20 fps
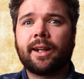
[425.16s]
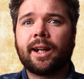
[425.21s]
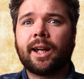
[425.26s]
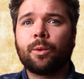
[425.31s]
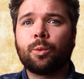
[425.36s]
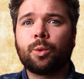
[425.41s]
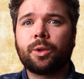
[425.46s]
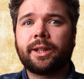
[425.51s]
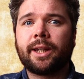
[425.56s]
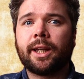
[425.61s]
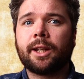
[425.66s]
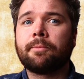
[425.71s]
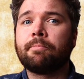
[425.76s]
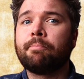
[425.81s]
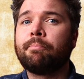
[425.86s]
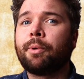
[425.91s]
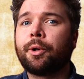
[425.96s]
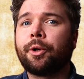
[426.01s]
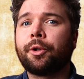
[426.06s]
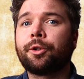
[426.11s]
that I would
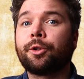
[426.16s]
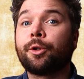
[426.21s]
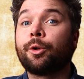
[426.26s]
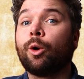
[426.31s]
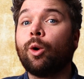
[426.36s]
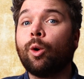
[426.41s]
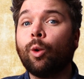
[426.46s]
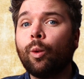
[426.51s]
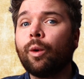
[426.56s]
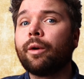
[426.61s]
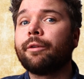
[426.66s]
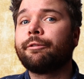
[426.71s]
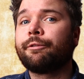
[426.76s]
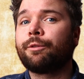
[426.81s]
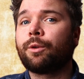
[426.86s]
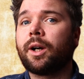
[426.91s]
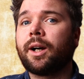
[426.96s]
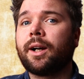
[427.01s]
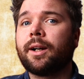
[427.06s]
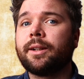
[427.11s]
get burger or
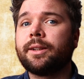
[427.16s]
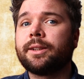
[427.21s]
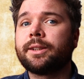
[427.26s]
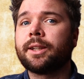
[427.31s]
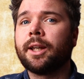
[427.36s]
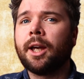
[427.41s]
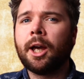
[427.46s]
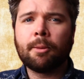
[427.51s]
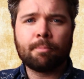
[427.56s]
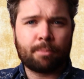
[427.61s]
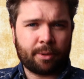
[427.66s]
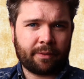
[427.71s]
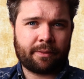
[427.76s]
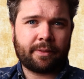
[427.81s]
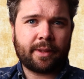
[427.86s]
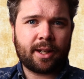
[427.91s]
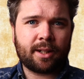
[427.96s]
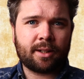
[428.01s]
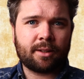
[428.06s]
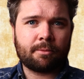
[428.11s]
fries,
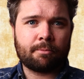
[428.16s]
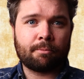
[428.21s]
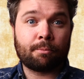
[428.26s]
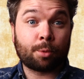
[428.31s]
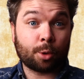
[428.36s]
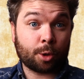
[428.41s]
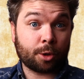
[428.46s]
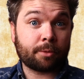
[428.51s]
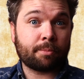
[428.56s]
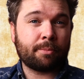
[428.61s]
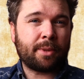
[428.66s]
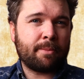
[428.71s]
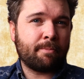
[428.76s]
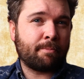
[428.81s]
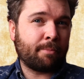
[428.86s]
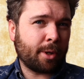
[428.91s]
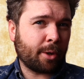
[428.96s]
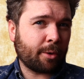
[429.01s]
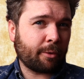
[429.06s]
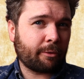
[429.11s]
but then brought me
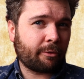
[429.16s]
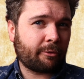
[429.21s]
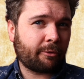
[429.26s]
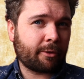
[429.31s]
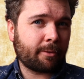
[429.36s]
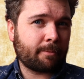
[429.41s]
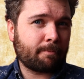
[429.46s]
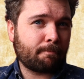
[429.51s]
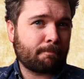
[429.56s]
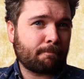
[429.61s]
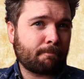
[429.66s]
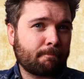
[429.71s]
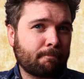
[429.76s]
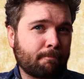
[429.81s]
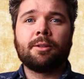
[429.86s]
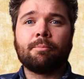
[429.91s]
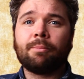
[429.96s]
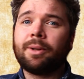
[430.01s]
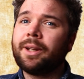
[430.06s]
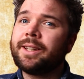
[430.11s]
both?
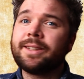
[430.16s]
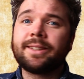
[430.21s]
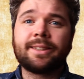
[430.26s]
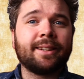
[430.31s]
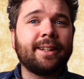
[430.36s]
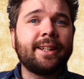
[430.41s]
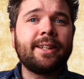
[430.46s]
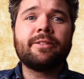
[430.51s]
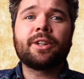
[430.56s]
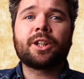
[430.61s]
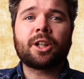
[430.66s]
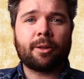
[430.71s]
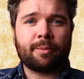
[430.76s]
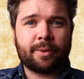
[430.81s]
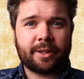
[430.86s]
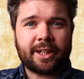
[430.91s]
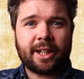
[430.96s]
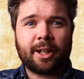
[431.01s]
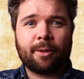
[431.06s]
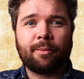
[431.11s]
Please leave a
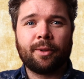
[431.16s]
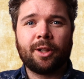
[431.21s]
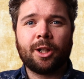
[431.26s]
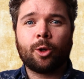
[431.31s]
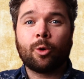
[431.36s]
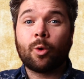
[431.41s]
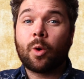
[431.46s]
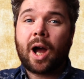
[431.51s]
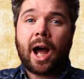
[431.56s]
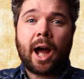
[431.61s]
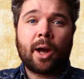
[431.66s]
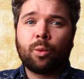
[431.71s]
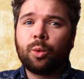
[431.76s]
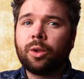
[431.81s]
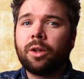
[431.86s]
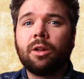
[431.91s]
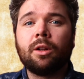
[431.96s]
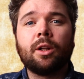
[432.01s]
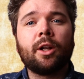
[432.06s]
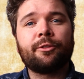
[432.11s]
comment down below. I
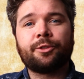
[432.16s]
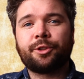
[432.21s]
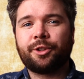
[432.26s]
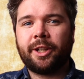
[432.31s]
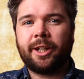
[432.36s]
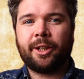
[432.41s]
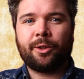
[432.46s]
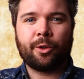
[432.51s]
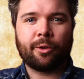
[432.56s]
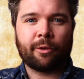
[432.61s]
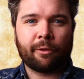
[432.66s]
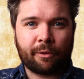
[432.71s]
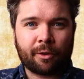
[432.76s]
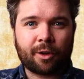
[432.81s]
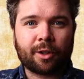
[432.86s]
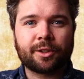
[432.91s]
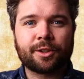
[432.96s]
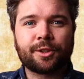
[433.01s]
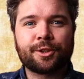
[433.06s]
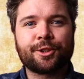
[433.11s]
would love to hear your
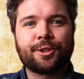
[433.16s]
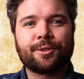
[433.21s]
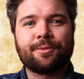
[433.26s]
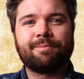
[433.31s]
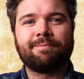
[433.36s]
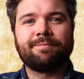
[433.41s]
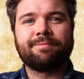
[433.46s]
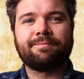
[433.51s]
thoughts.